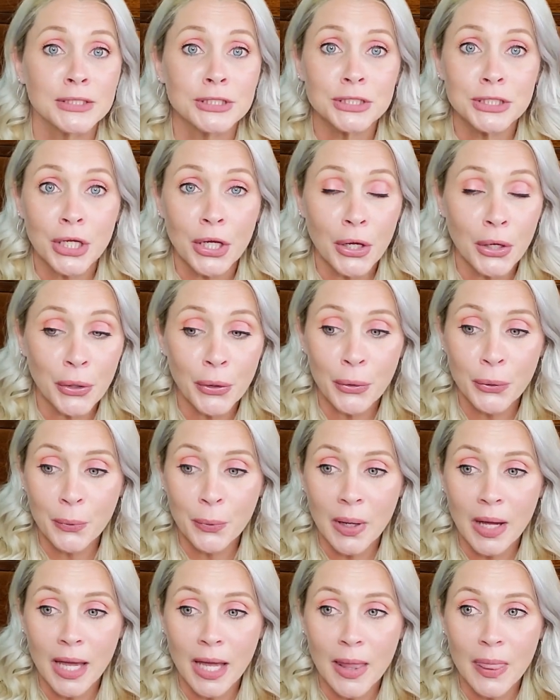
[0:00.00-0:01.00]

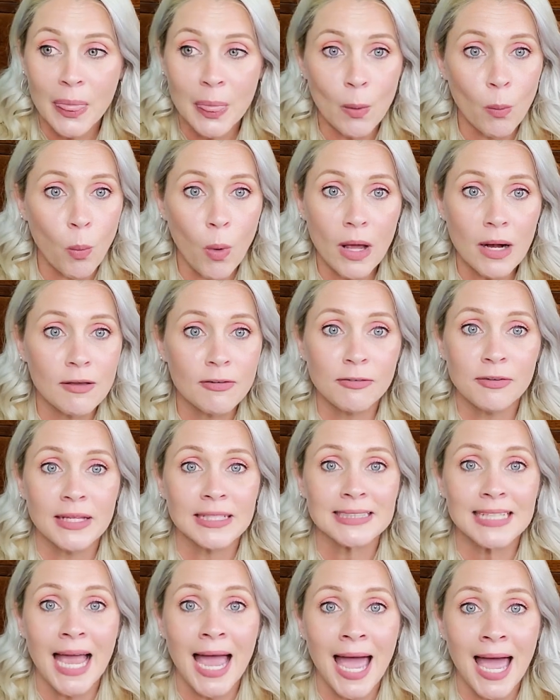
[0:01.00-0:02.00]
2, what a
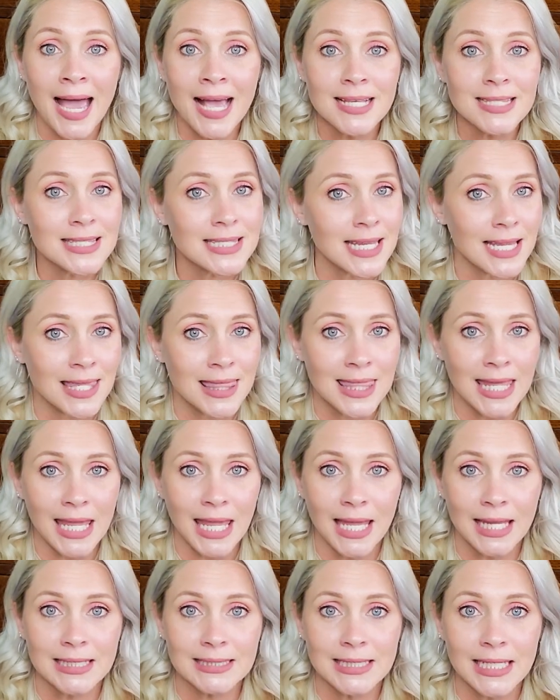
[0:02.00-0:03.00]
fantastic
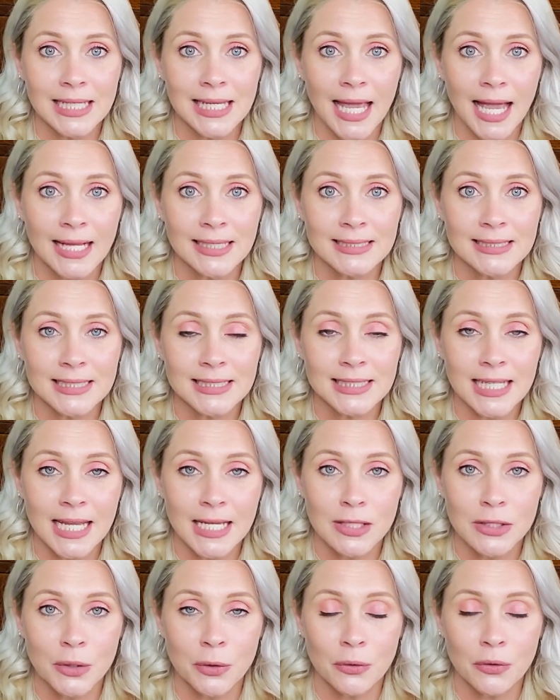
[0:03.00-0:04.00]
thing to get to
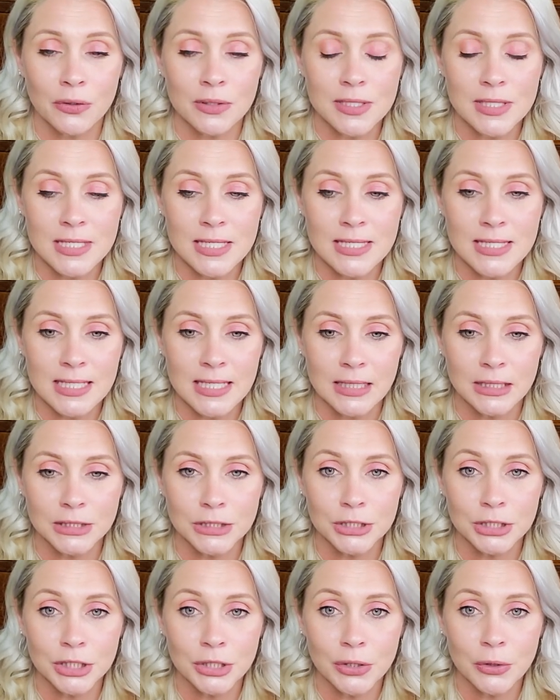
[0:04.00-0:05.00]
take the girls to see
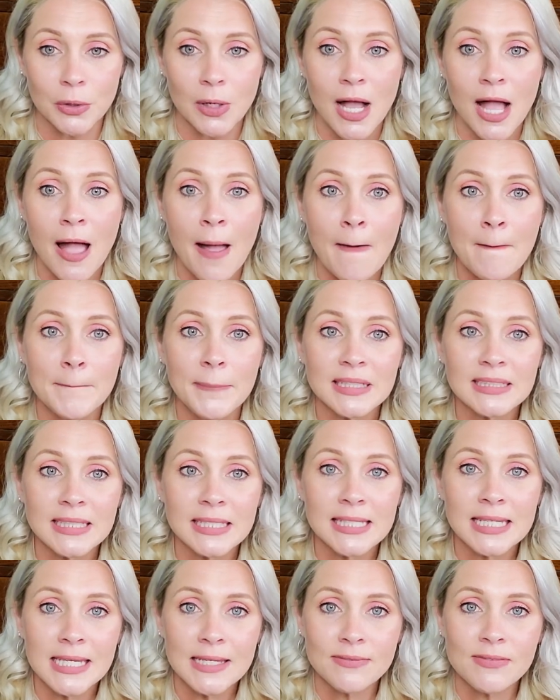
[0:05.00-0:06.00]
and do, but to
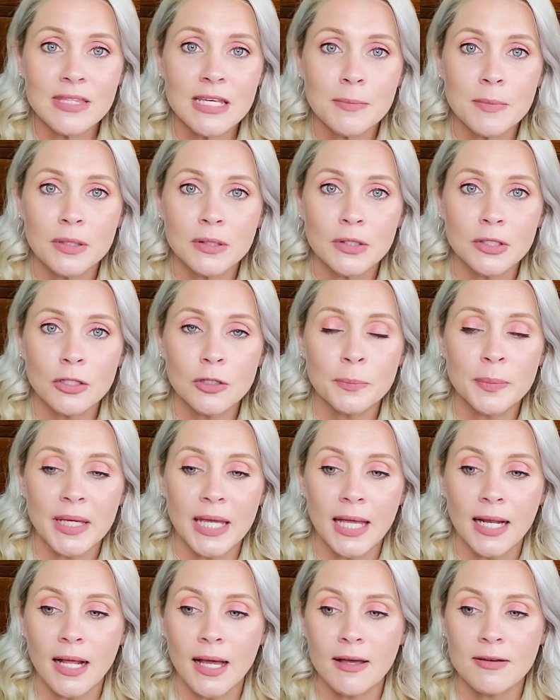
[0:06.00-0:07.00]
give them a little
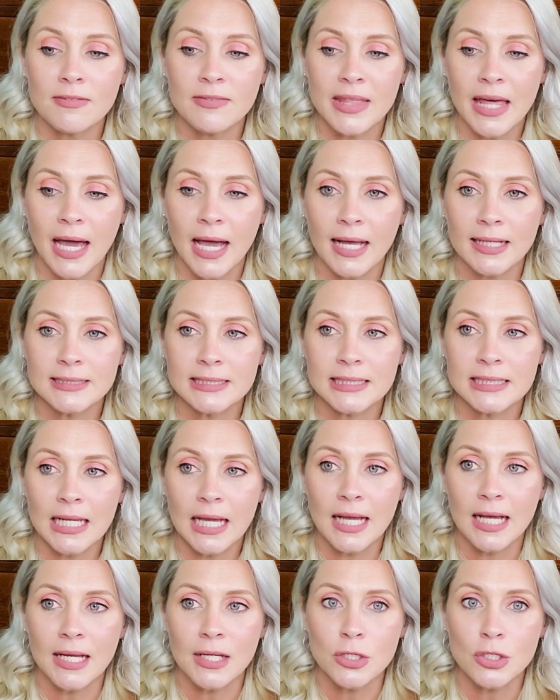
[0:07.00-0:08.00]
bit of that
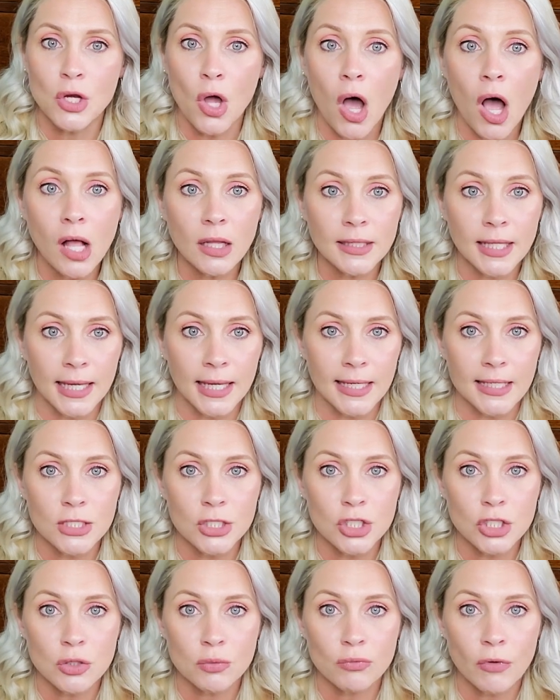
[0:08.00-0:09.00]

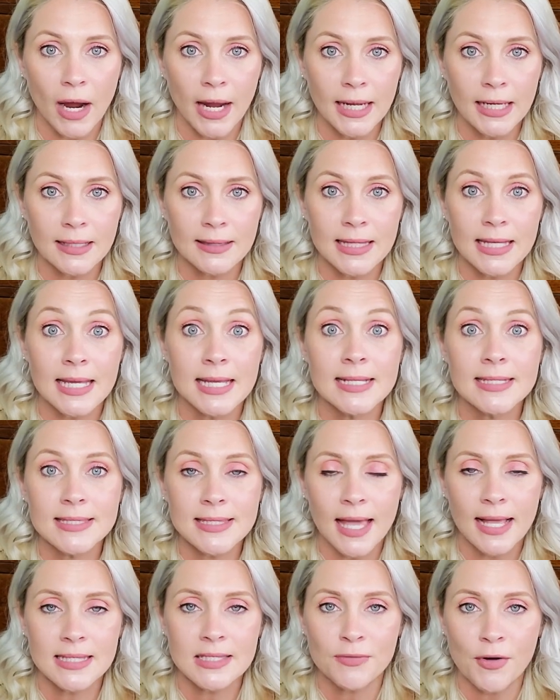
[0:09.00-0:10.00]
knowledge, right? The
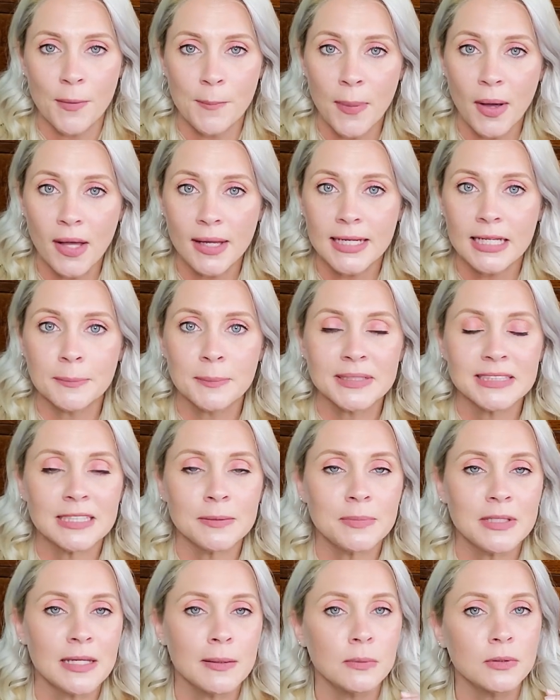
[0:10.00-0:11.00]
insides of our body, but to
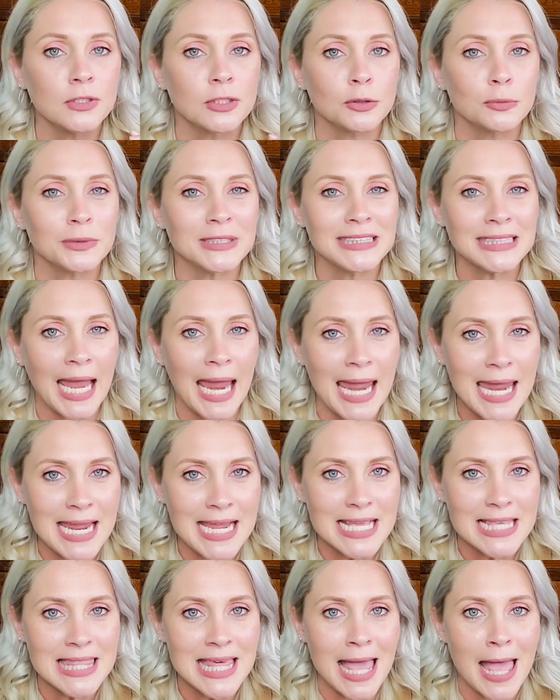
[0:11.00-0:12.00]
be able to
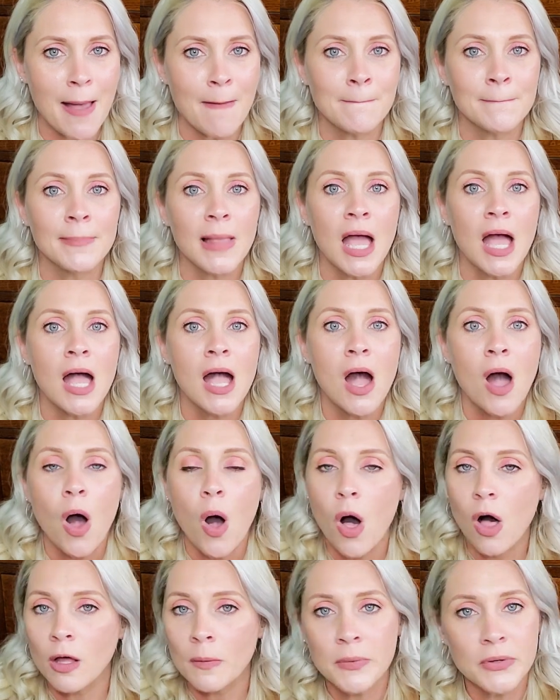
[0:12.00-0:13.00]
take them
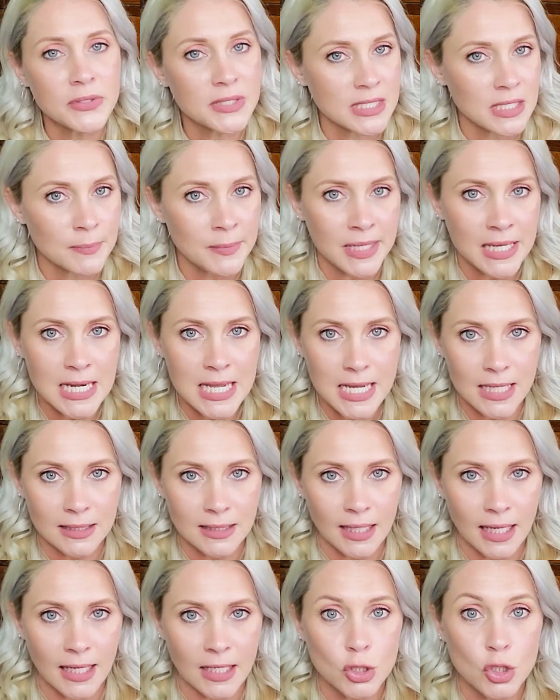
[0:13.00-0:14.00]
almost
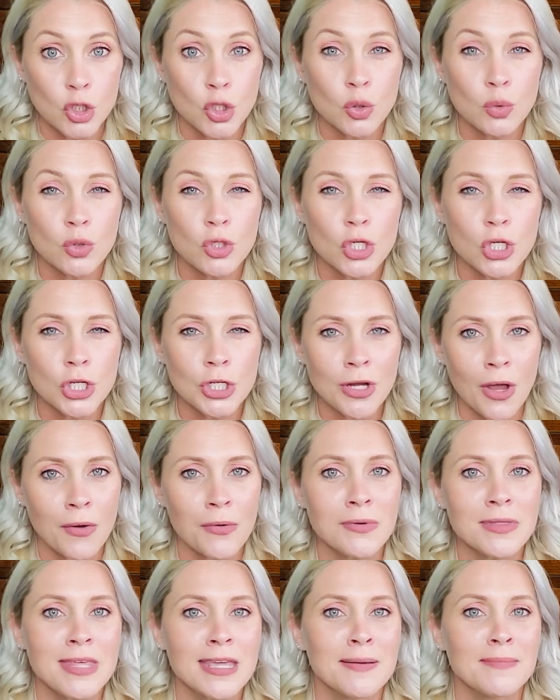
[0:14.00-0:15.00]
immediately to
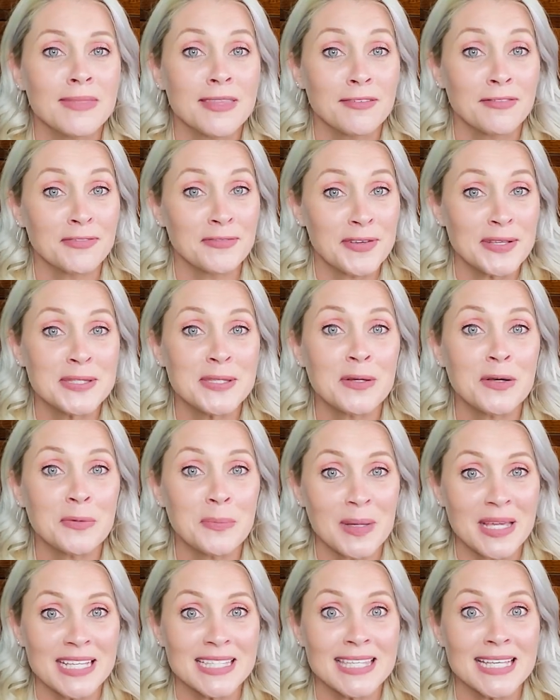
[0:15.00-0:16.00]
show them the physical
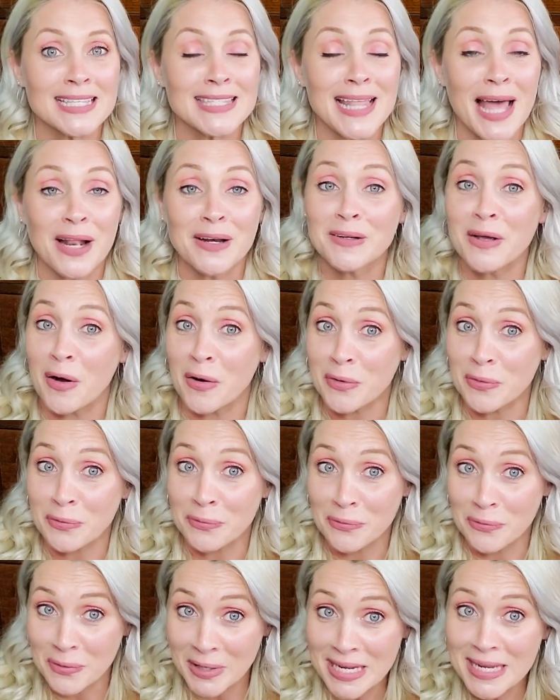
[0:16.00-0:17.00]
pieces that are
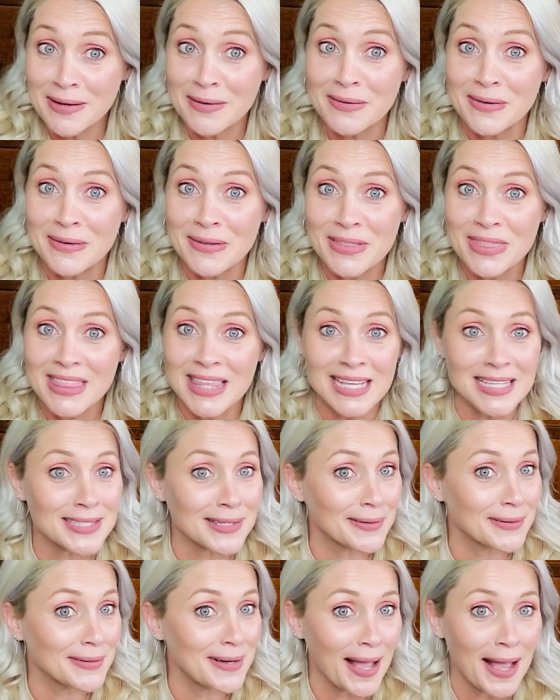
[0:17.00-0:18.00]
real. These
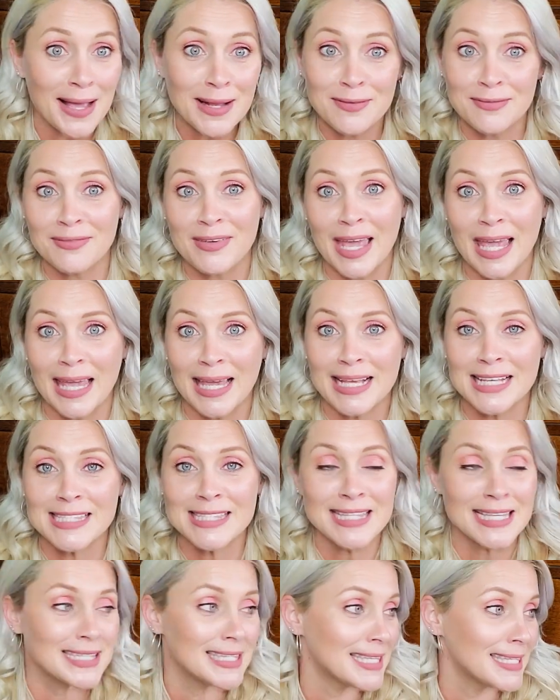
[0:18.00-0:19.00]
are not fakes.
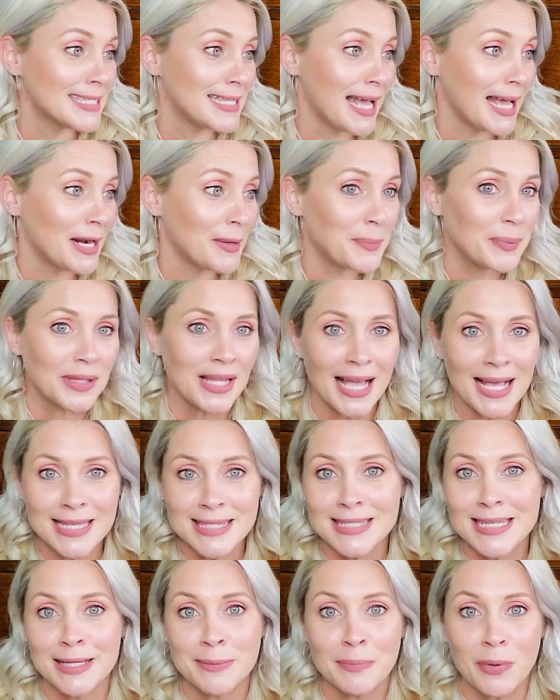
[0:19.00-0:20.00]
This is not a
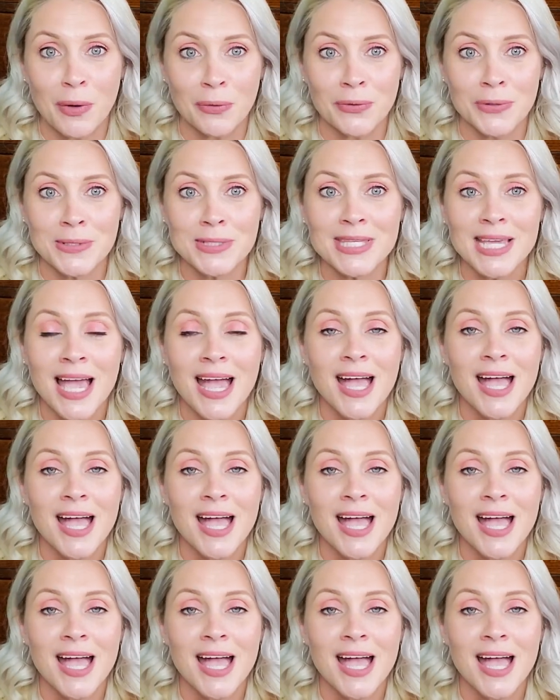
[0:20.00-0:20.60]
plastic mold.